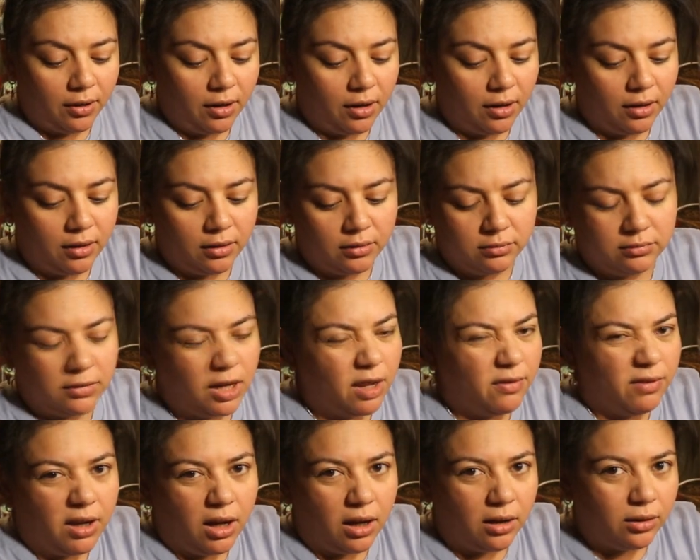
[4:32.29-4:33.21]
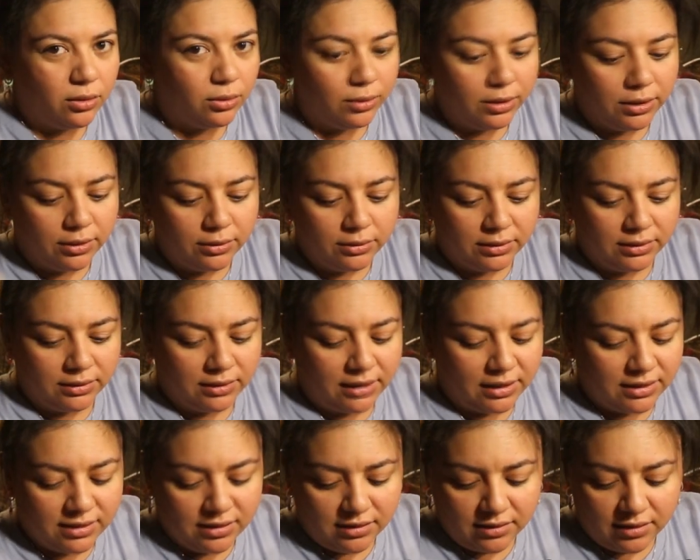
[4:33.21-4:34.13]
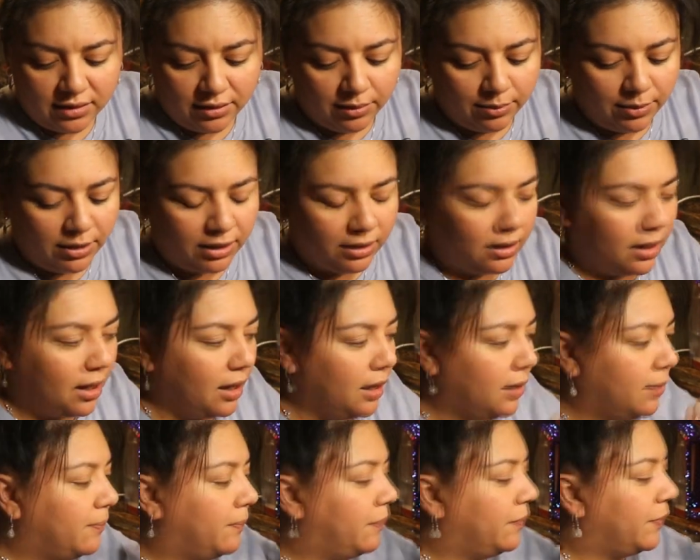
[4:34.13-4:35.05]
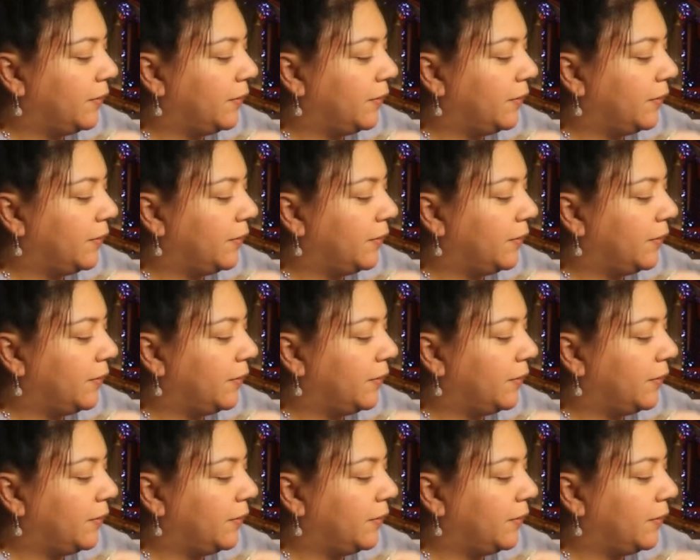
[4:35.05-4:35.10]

avocado oil, and that's how I make that.